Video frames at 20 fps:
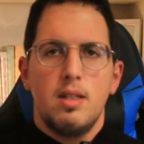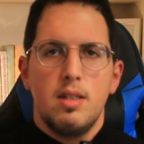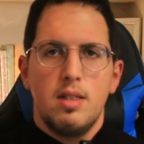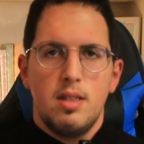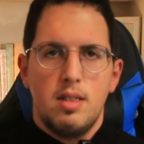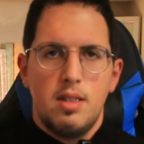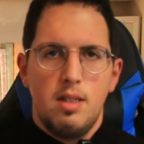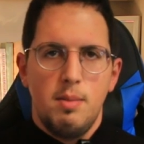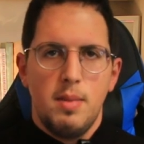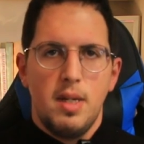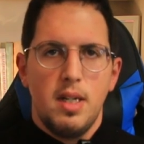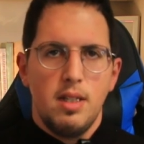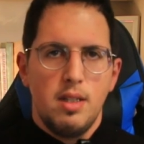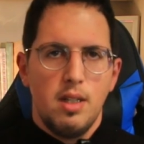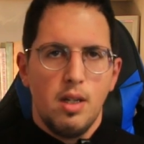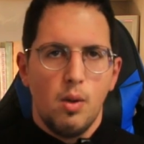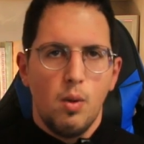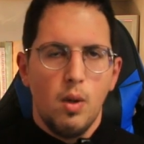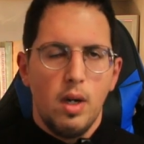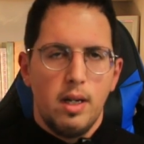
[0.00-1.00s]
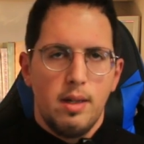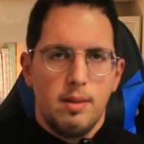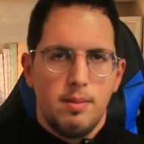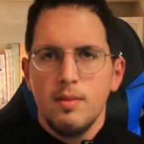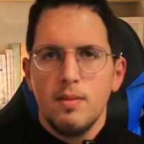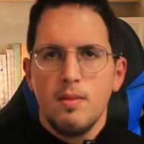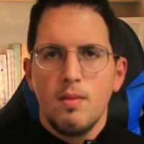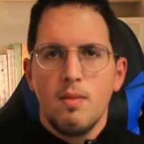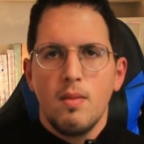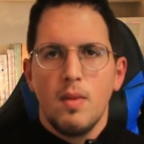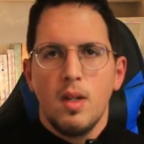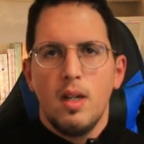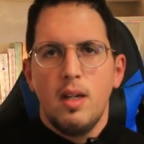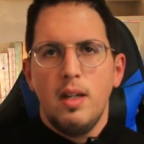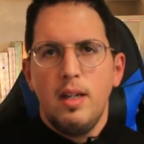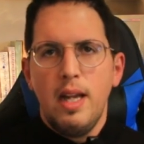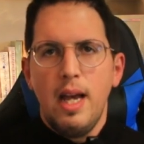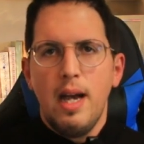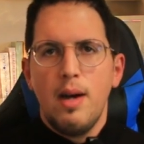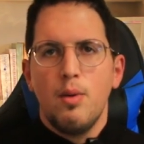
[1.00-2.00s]
thiusha.
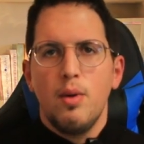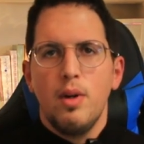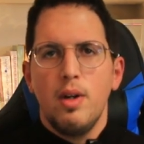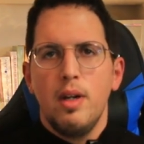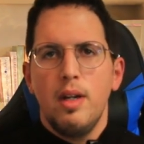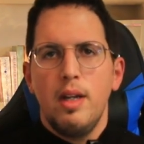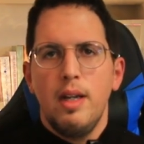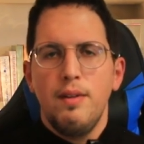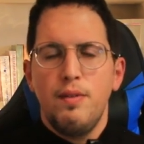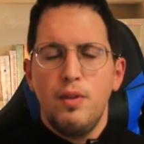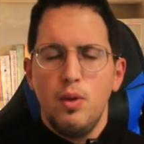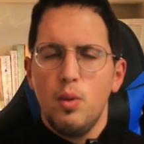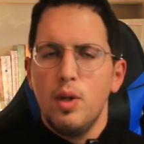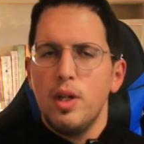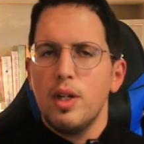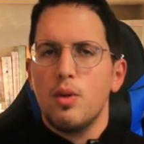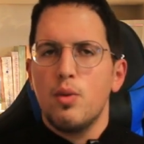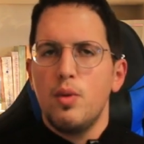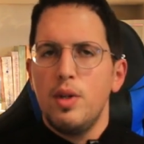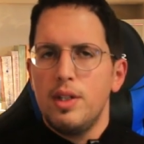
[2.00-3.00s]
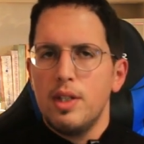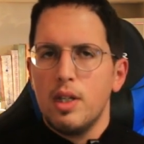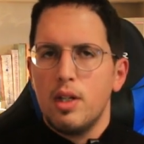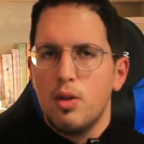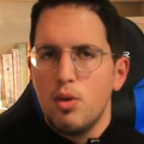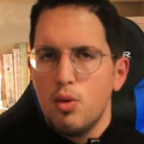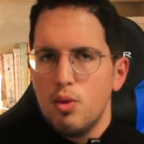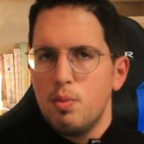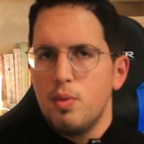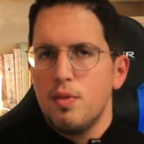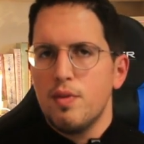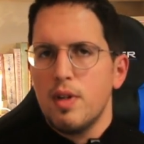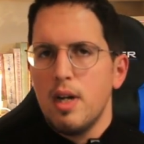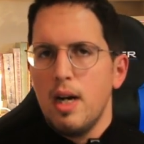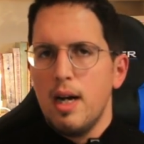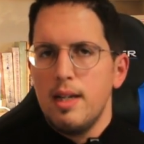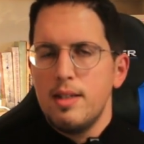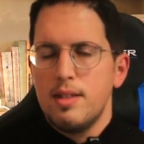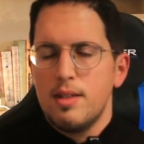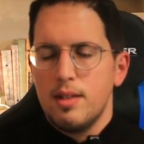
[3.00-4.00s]
Now, if you want to greet a group of
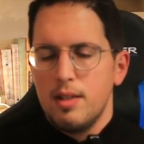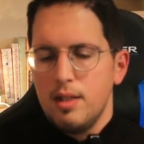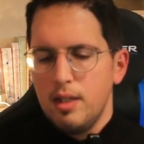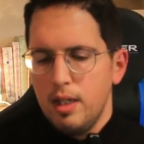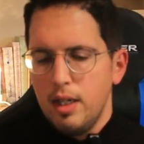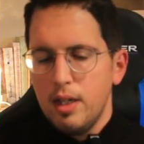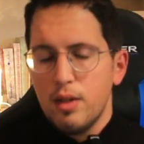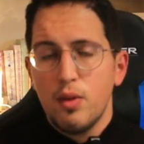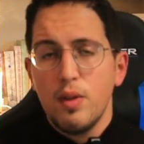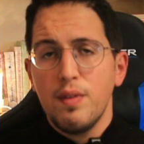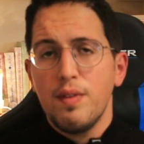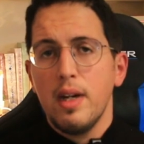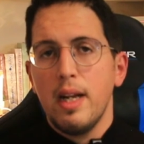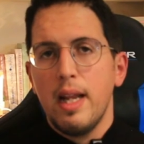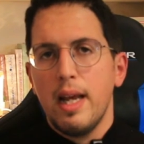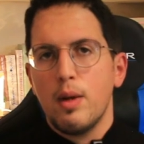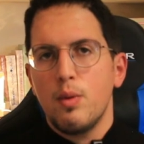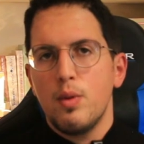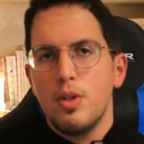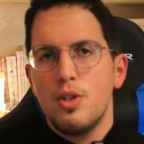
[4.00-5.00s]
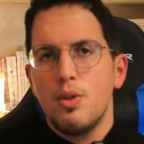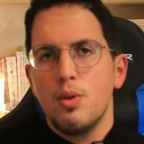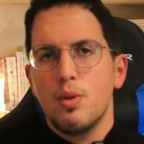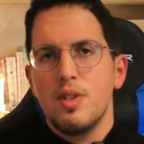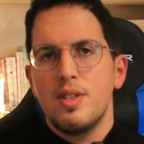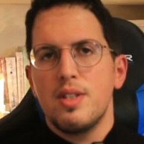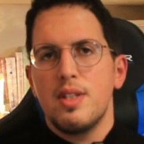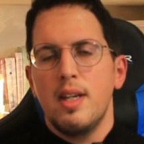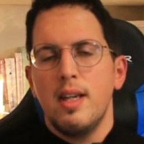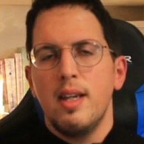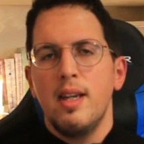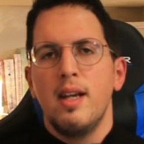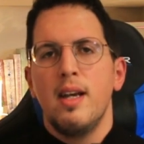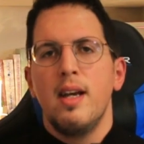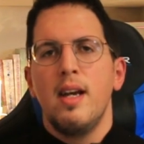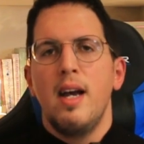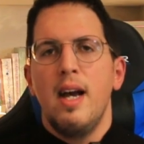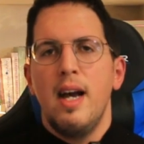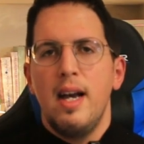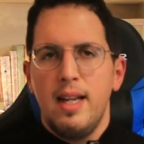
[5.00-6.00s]
guys, in Riffian language you can say
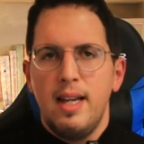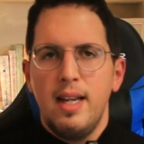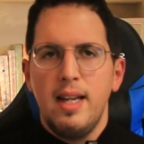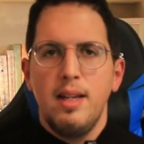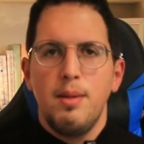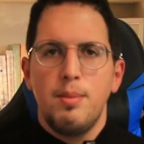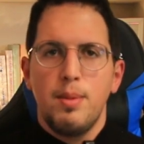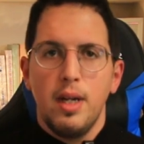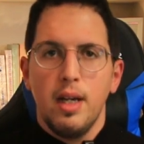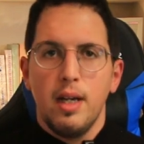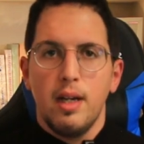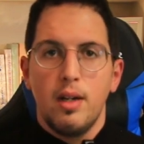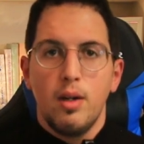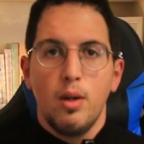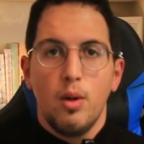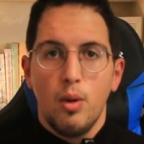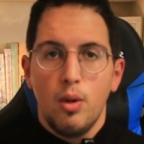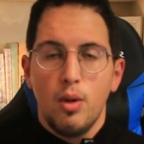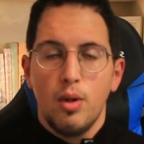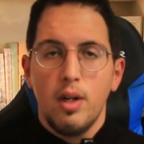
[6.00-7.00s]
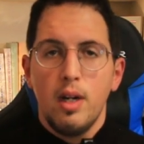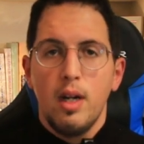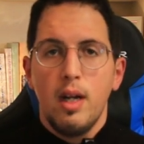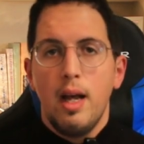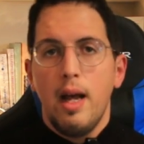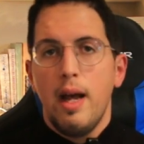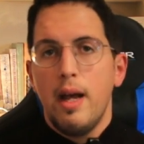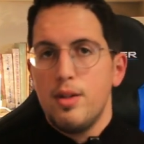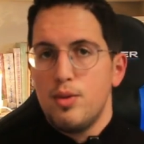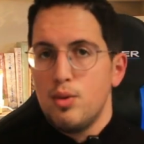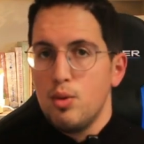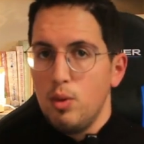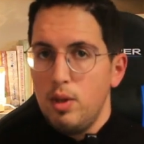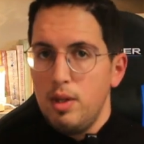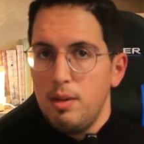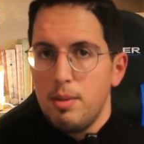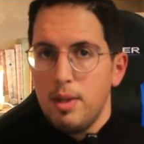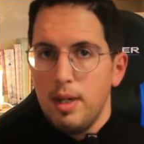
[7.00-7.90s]
ahlan or azul.